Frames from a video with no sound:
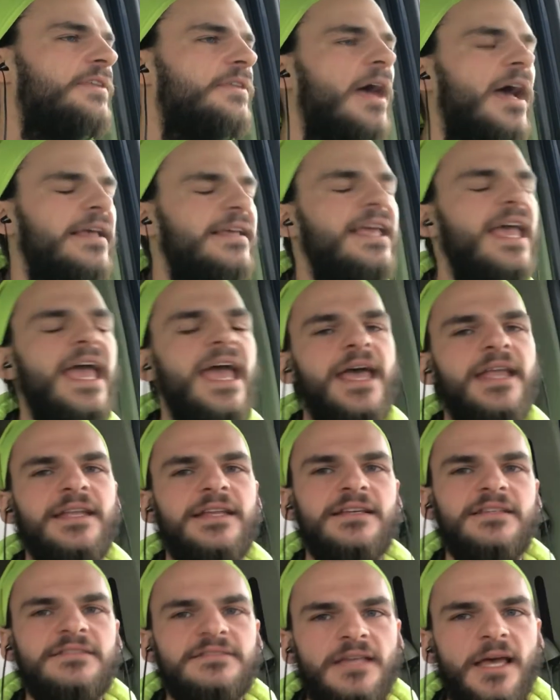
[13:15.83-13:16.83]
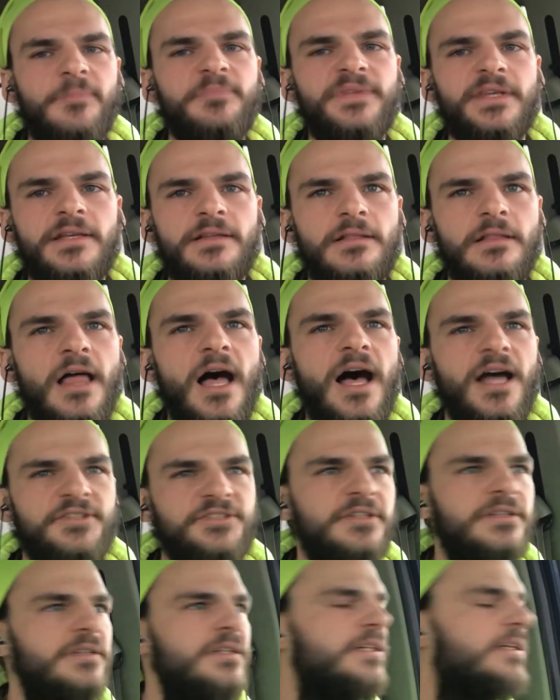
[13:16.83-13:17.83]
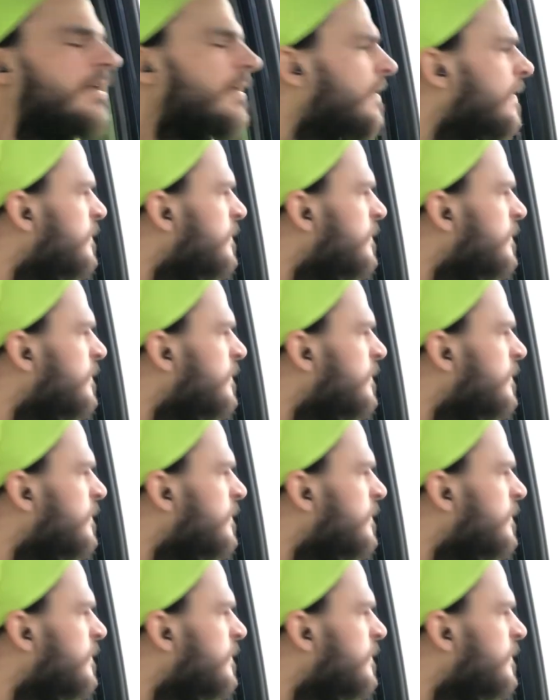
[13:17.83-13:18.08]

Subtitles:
I can't accept it logically.